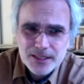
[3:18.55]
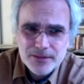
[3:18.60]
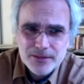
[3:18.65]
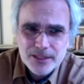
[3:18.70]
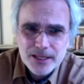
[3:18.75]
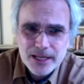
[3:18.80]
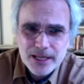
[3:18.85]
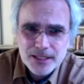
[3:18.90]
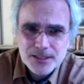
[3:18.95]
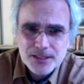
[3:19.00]

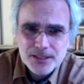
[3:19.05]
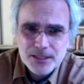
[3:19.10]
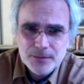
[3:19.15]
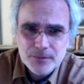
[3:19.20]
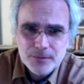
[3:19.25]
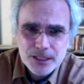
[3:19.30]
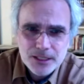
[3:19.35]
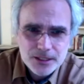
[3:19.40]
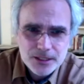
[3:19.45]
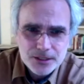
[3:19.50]
indexing
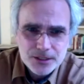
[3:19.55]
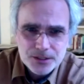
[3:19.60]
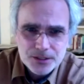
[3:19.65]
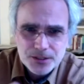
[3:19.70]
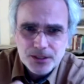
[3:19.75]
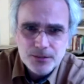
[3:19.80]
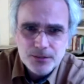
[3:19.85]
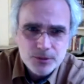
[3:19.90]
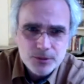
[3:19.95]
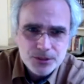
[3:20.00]
because
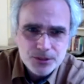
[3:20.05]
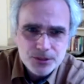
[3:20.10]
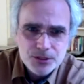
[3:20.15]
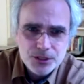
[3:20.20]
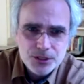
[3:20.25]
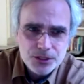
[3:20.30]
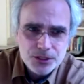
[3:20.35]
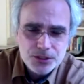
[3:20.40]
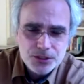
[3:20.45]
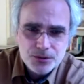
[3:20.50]
there was
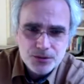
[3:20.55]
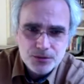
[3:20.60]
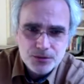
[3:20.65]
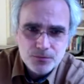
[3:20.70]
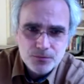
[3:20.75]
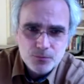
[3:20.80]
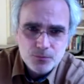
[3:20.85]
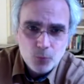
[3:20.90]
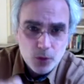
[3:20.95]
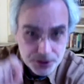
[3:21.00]
just
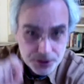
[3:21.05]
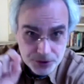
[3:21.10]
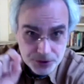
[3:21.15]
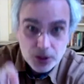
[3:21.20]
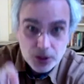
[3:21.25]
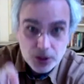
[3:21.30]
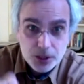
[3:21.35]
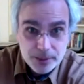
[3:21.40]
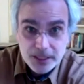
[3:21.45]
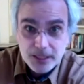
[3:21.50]
one
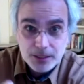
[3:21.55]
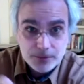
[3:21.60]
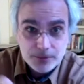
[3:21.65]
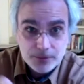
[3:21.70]
strong peak,